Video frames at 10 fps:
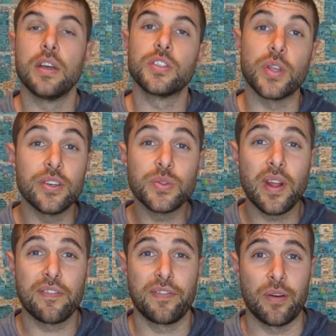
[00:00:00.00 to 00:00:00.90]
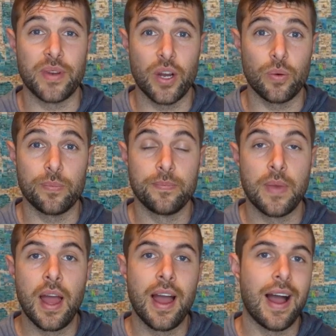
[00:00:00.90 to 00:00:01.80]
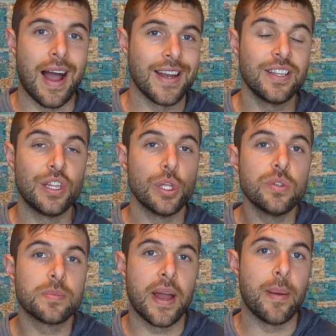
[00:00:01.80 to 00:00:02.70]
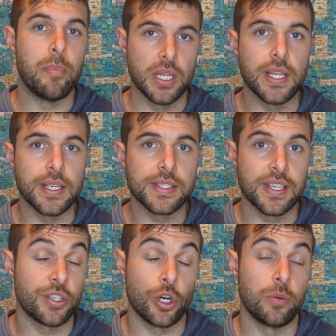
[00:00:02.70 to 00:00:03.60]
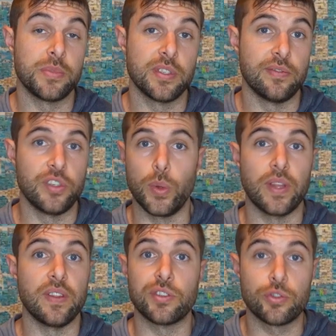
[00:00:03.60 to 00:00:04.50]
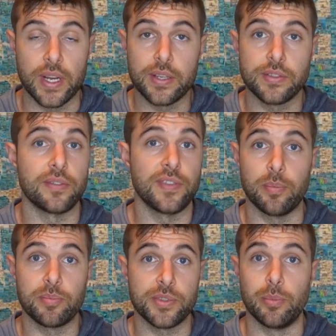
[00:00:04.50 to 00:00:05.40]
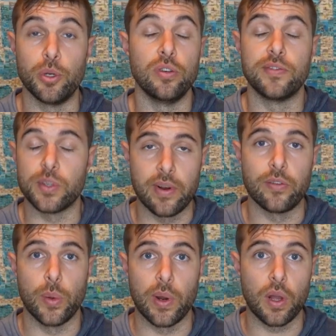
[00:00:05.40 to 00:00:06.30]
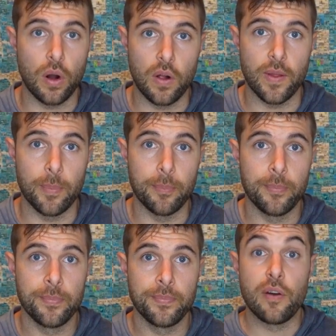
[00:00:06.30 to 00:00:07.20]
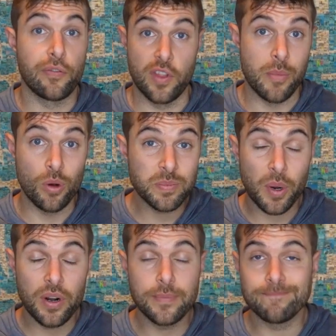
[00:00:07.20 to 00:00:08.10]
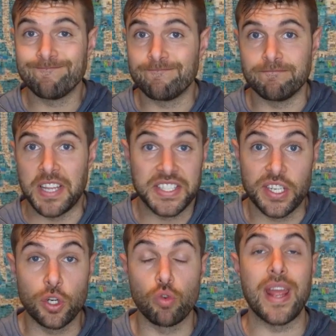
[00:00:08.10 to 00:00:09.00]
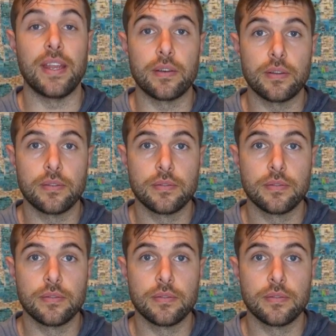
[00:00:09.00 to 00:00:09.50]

So here's what I found out. I didn't lose my abilities in terms of doing these tricks or flips or moves or whatever you want to call them. For the most part, it's ingrained.